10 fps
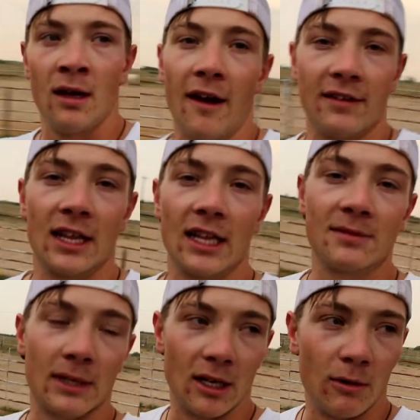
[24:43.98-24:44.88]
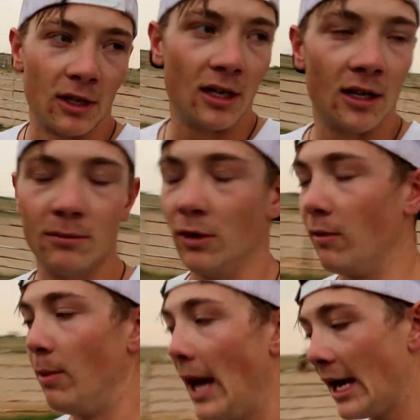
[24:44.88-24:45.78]
everything that's been going on,
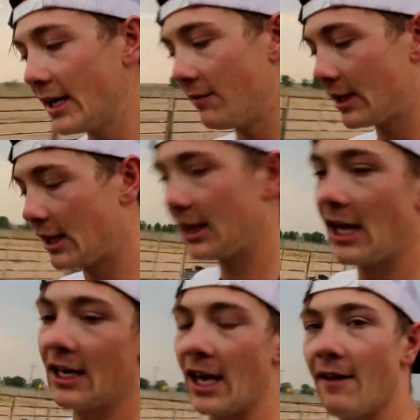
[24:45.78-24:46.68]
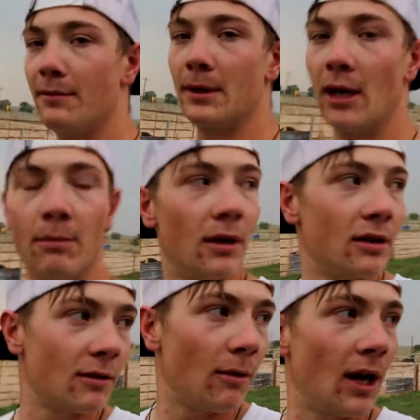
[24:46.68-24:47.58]
moving back and everything like that, and I haven't been
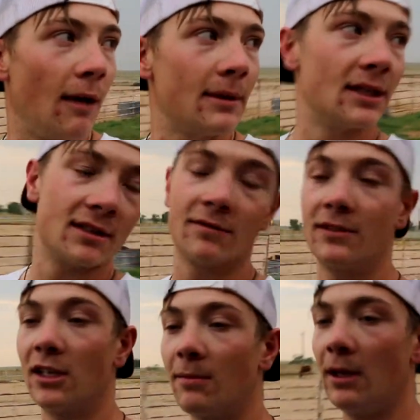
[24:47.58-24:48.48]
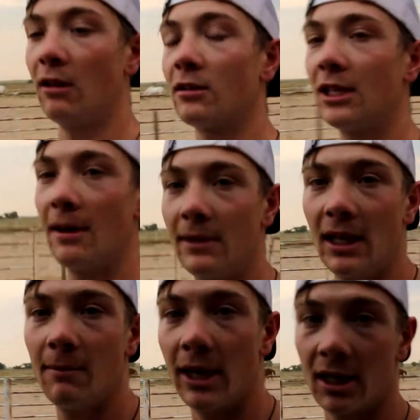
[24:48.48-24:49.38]
uploading in a while because it took me a long time to
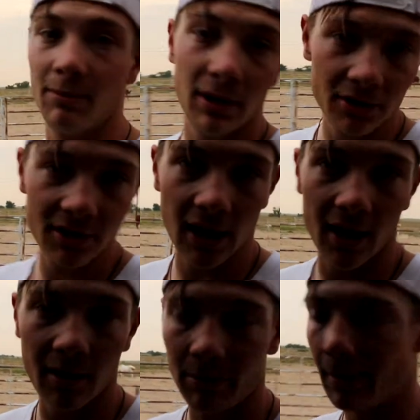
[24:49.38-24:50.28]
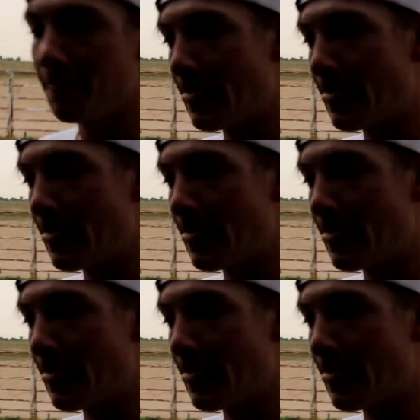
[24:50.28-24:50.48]
get my computer set up.